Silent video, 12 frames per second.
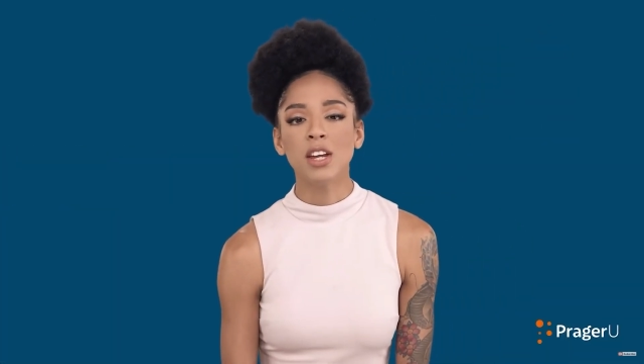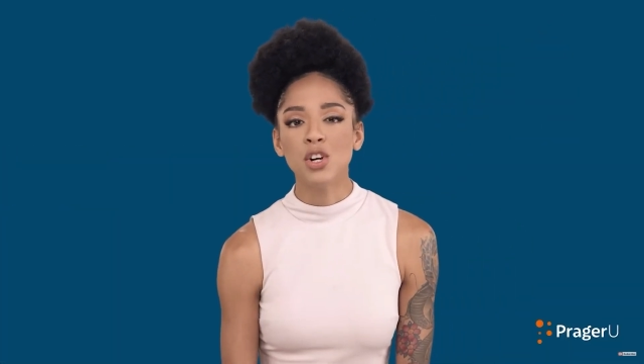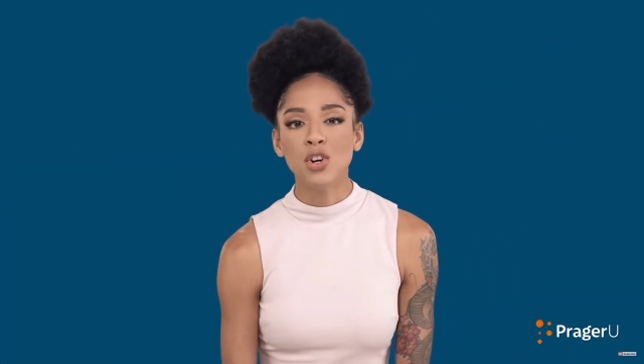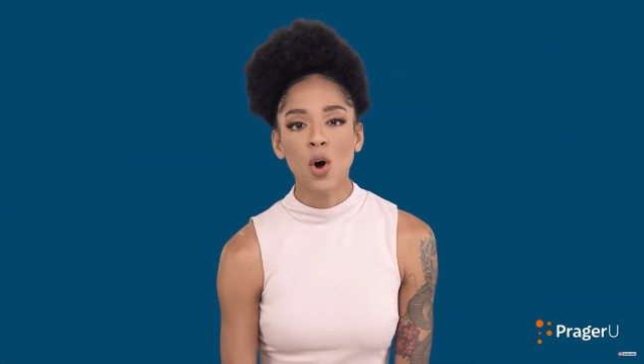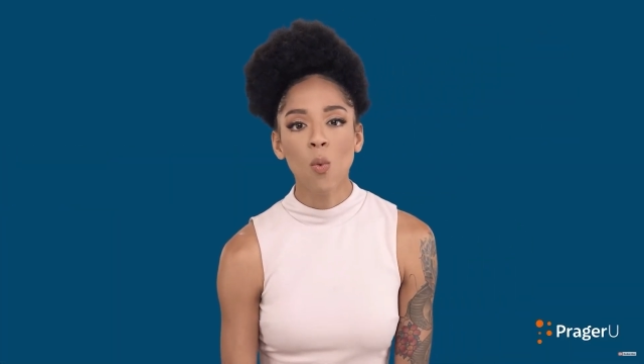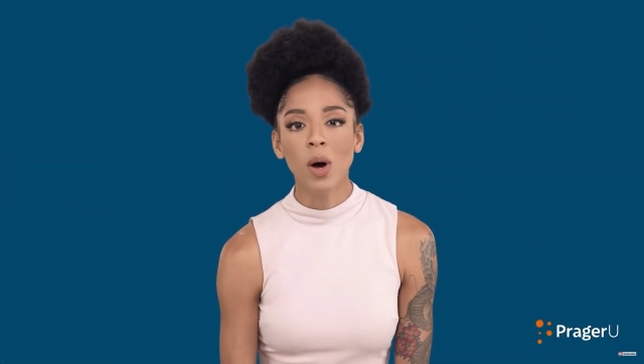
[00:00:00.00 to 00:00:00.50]
that
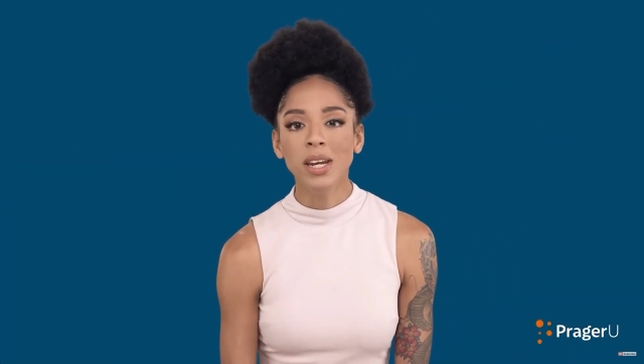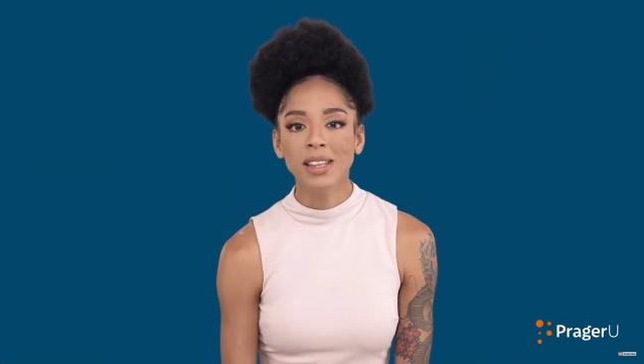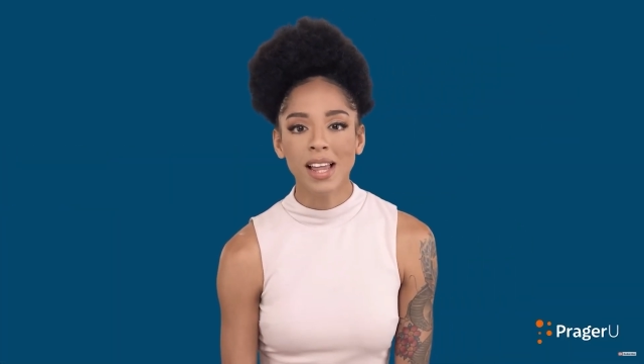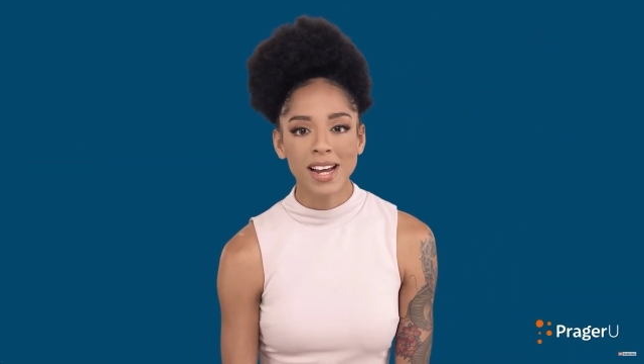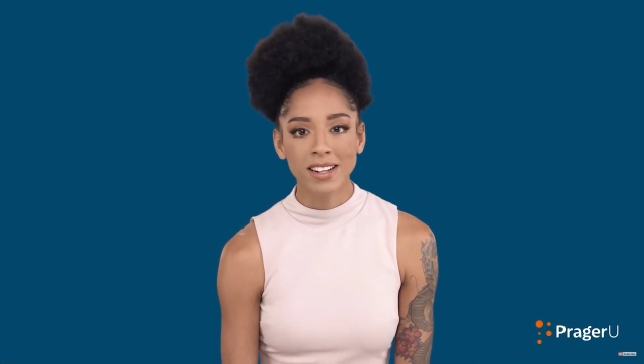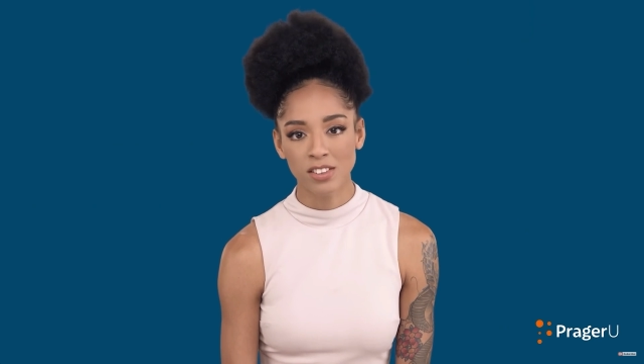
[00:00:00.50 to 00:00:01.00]
no one
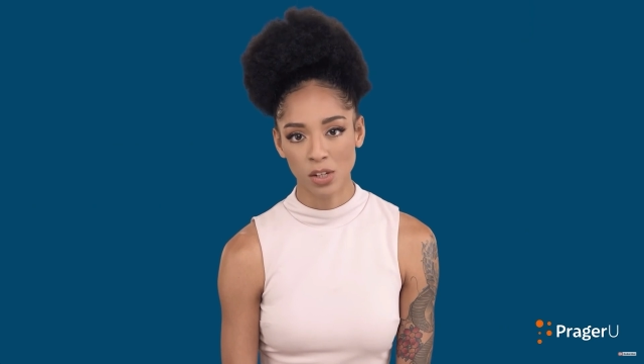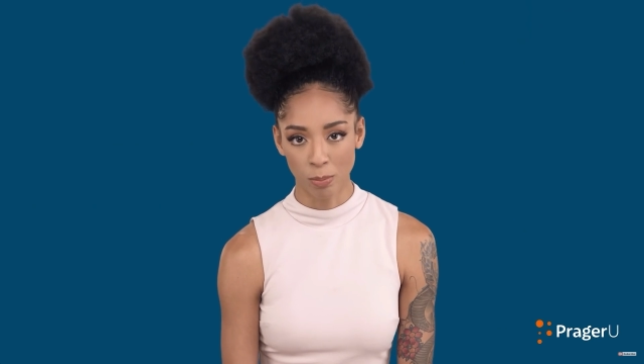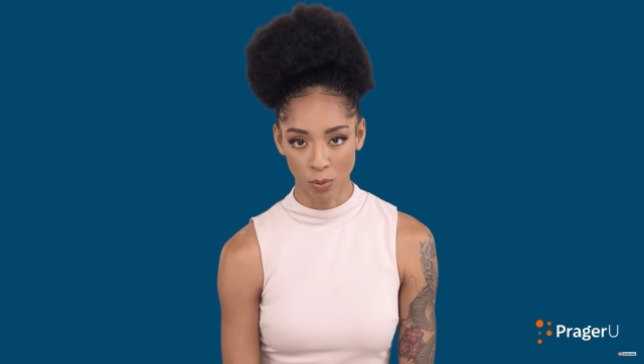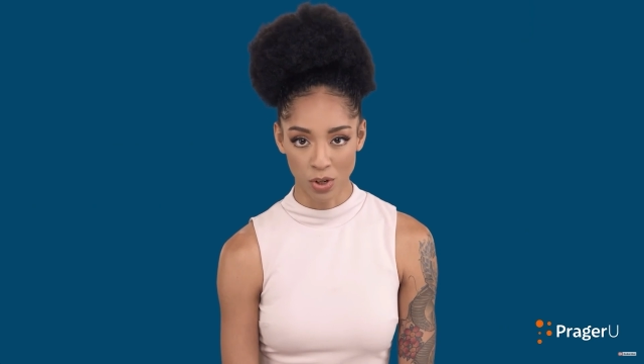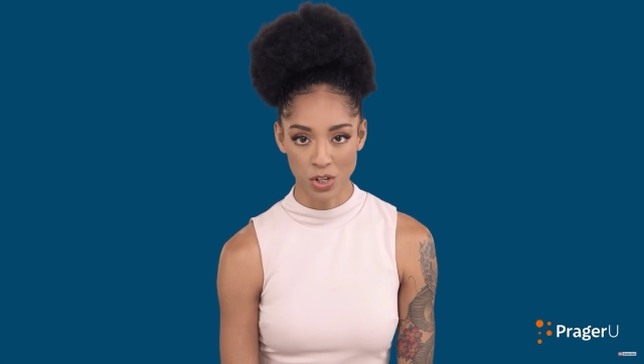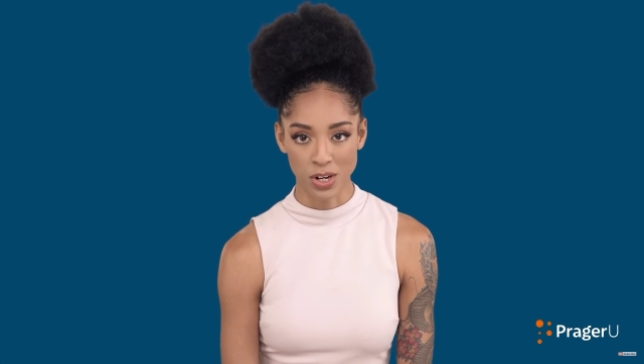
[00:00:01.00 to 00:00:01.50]
likes
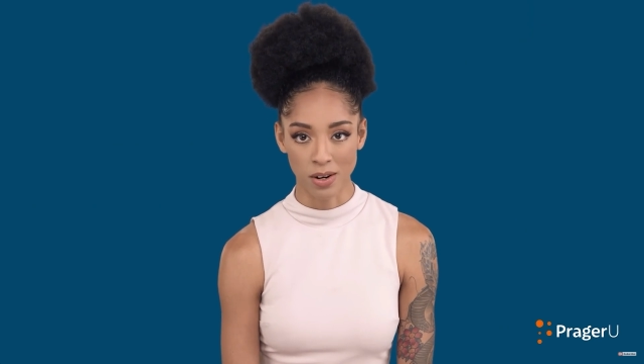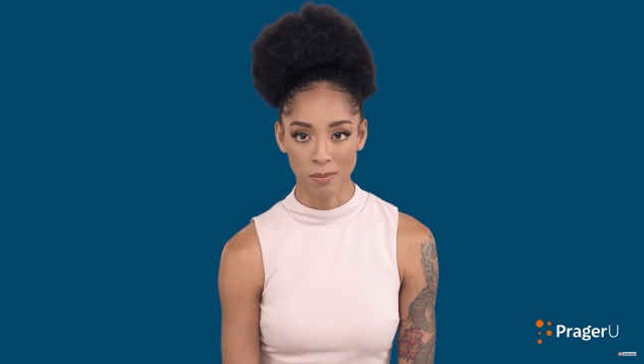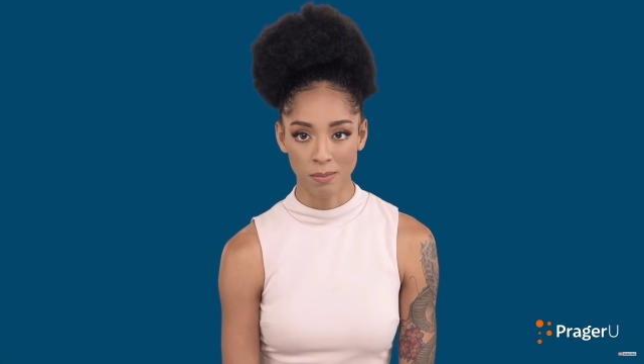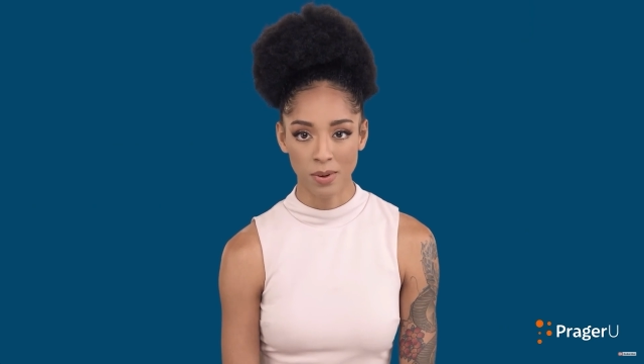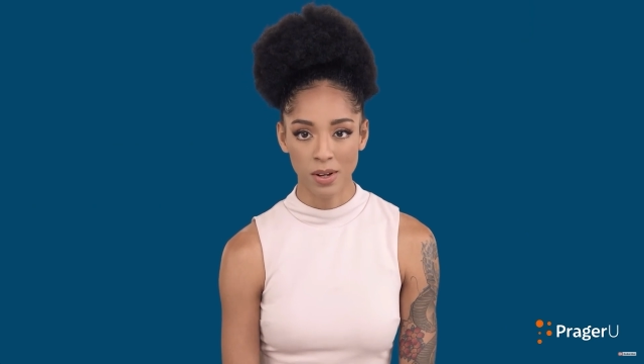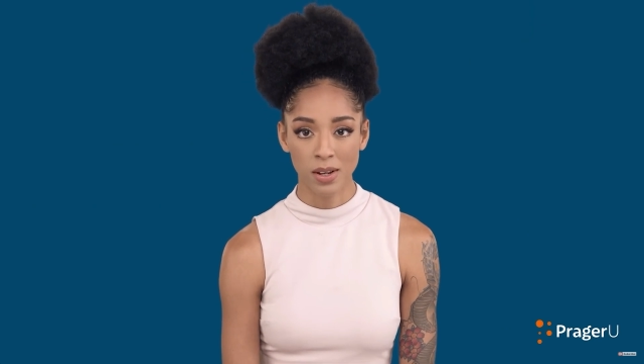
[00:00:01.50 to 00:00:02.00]
abortion.